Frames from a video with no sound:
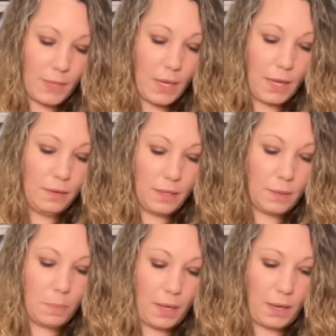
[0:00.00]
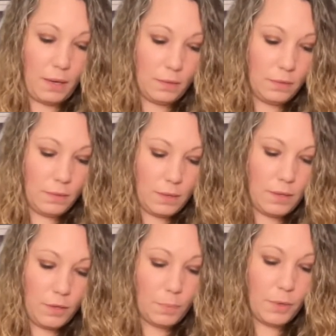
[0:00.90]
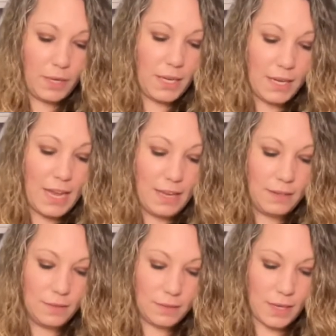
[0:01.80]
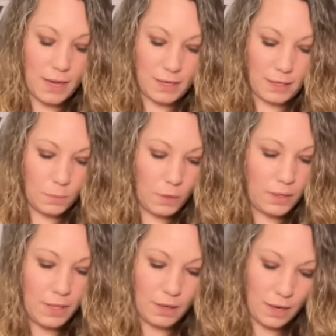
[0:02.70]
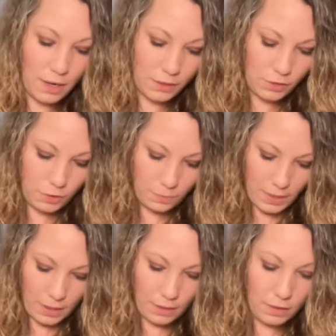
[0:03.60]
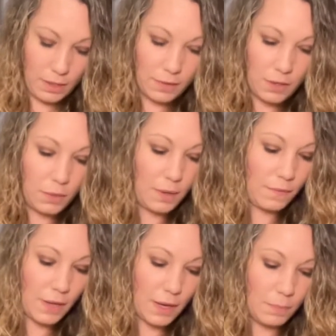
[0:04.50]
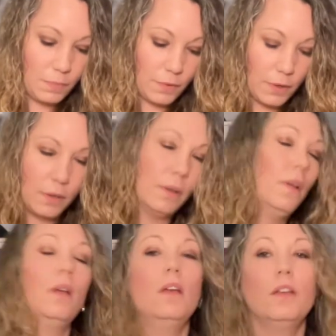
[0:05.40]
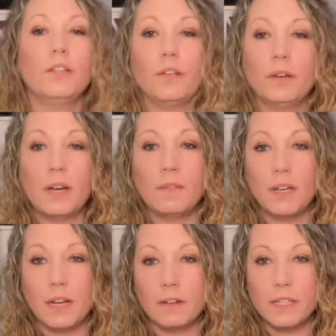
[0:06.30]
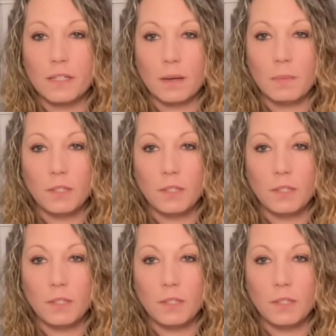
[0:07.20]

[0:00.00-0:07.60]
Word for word: Ending pain. You're putting an end to anyone that caused you pain. And then you have the Emperor. You could have an Aries coming